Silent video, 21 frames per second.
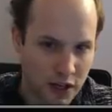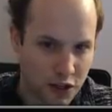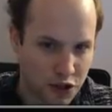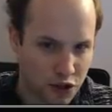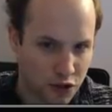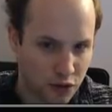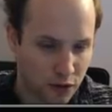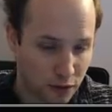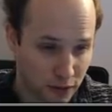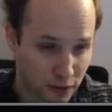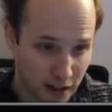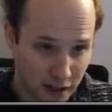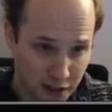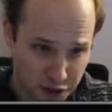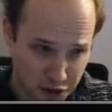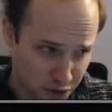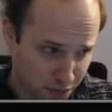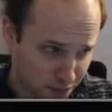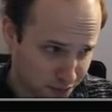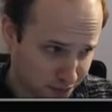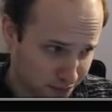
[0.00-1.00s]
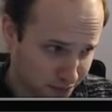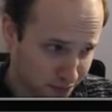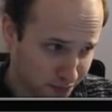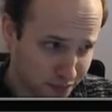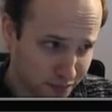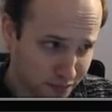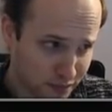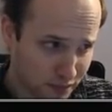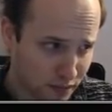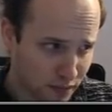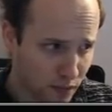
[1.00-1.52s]
over flush
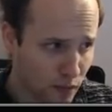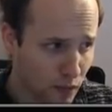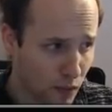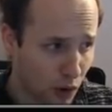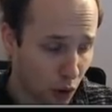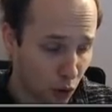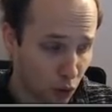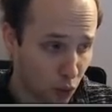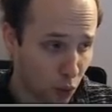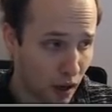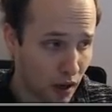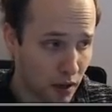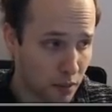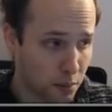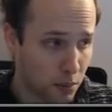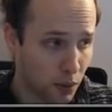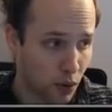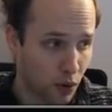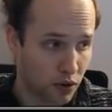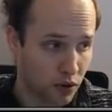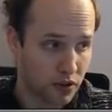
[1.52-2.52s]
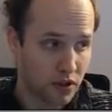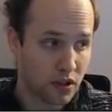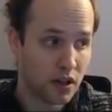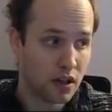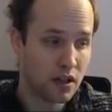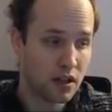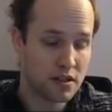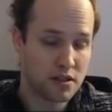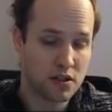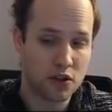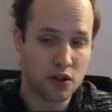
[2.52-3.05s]
on one board
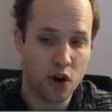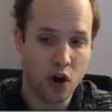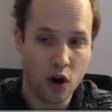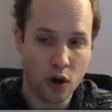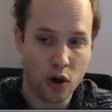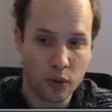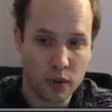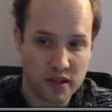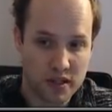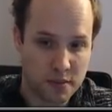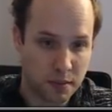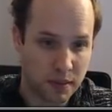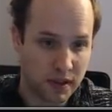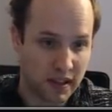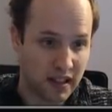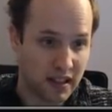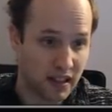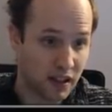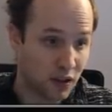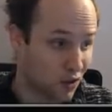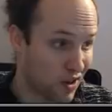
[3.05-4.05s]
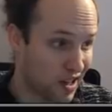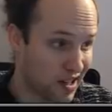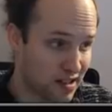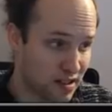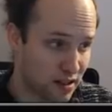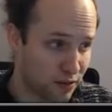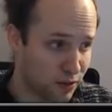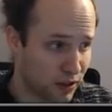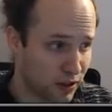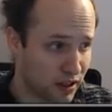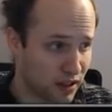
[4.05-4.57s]
is going to always play it
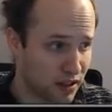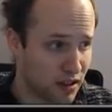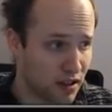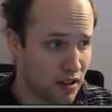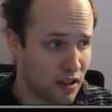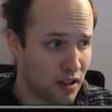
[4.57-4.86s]
aggressively.